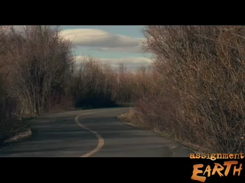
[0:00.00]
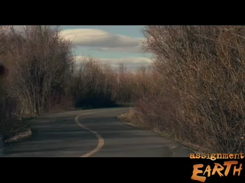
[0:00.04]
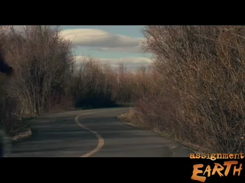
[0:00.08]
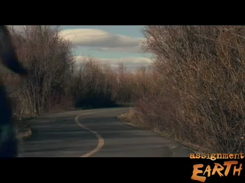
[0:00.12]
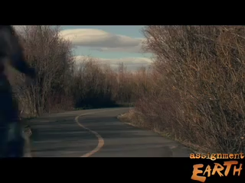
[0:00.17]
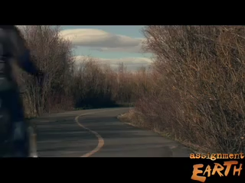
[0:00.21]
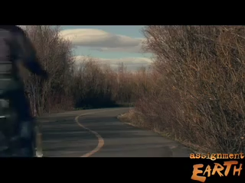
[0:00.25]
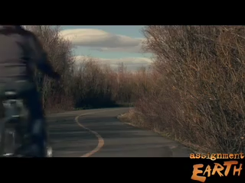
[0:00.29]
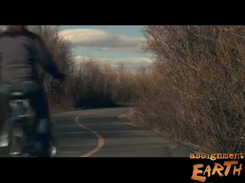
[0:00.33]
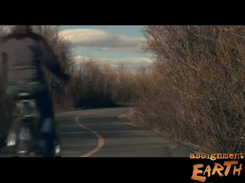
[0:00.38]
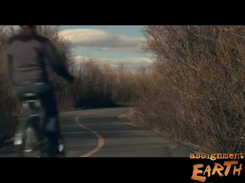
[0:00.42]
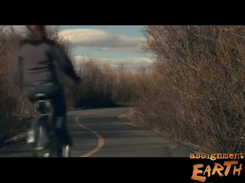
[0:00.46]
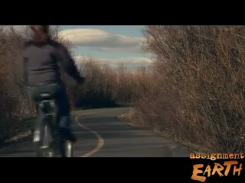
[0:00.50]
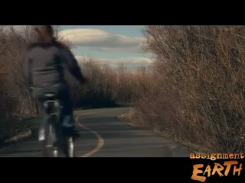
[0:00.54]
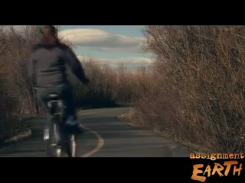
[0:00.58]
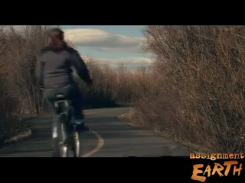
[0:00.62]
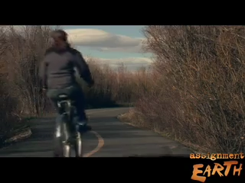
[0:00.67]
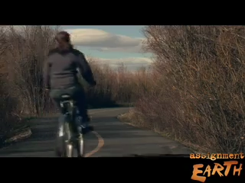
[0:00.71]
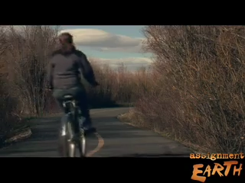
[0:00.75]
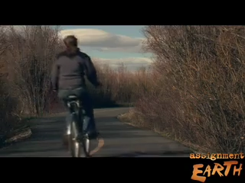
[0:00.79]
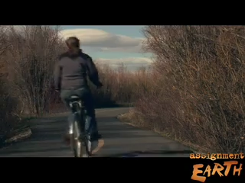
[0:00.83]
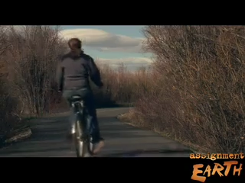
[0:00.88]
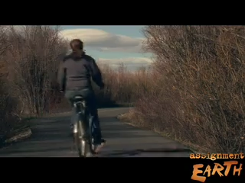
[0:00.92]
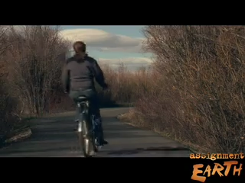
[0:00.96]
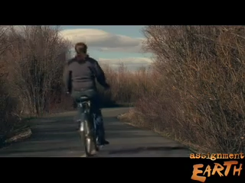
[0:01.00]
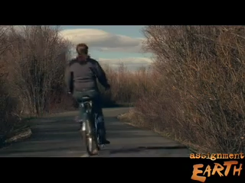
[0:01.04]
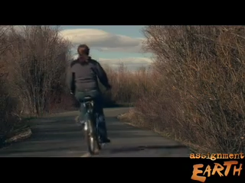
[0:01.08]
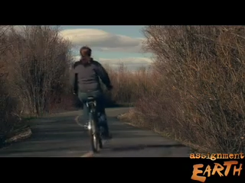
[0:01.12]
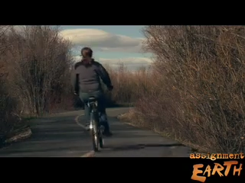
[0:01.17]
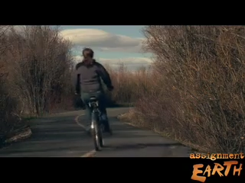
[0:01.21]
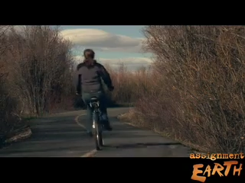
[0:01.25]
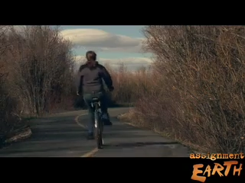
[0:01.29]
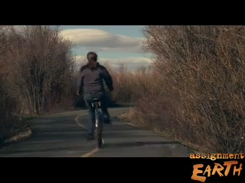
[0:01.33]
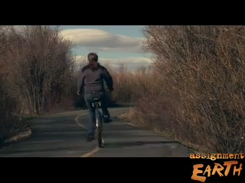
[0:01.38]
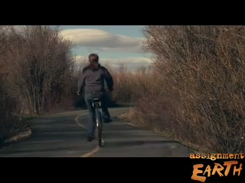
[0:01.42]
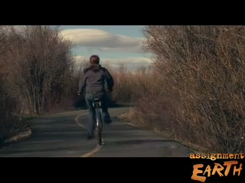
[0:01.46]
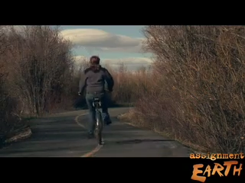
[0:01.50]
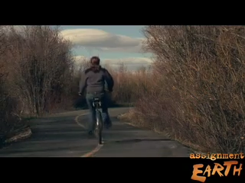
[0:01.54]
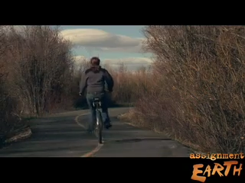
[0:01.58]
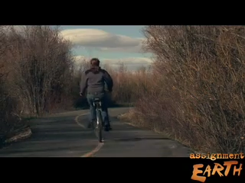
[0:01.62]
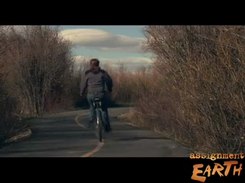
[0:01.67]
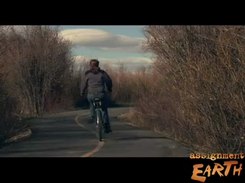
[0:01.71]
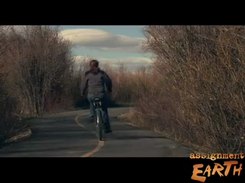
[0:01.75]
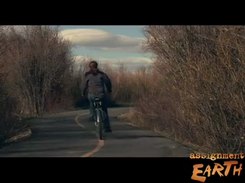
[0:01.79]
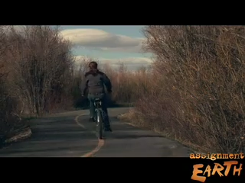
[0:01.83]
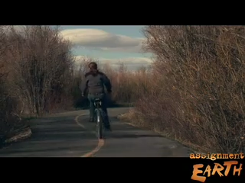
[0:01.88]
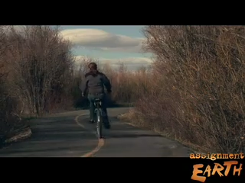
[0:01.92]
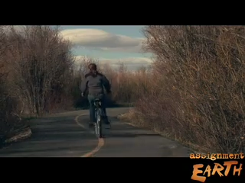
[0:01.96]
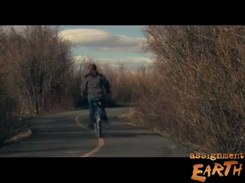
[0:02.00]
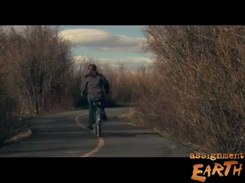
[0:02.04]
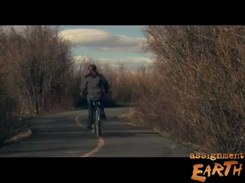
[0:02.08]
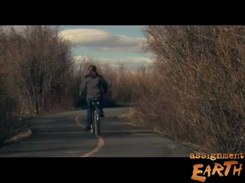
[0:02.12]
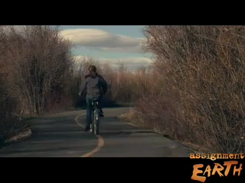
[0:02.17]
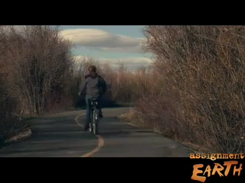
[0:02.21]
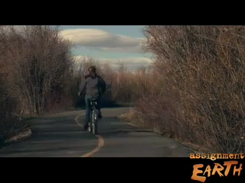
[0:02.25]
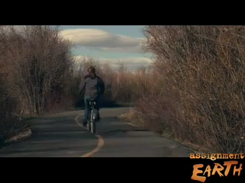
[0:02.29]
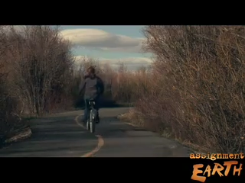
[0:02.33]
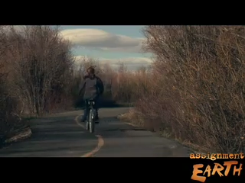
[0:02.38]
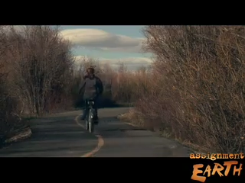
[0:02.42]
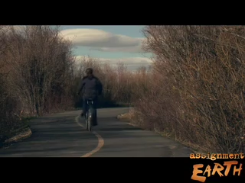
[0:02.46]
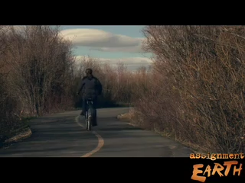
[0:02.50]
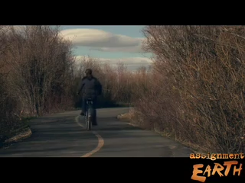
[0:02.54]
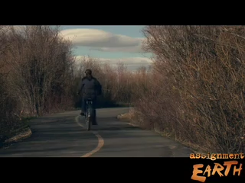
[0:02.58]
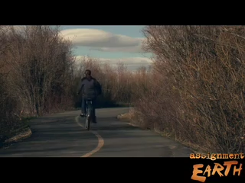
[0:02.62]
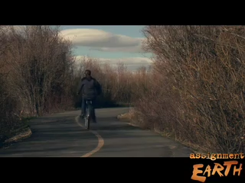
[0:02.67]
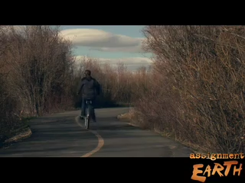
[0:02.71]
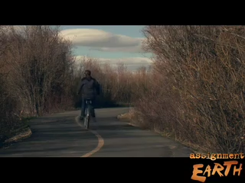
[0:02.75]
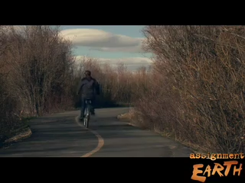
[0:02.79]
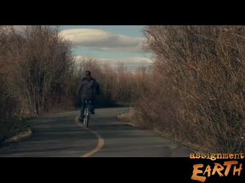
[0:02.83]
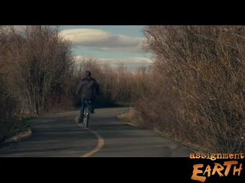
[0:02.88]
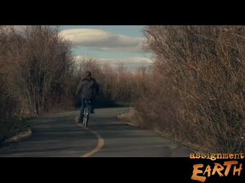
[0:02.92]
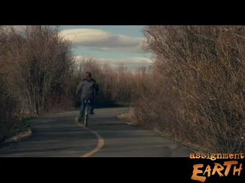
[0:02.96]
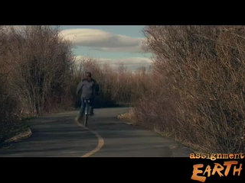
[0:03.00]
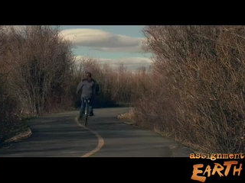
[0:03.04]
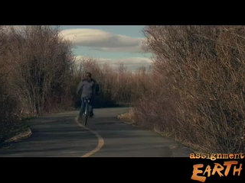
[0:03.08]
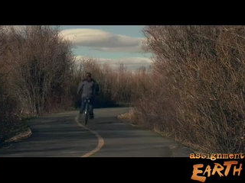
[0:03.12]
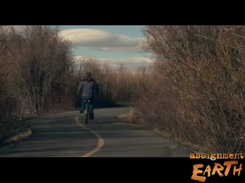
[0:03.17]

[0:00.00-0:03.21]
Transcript: Nobody's mouth can be seen.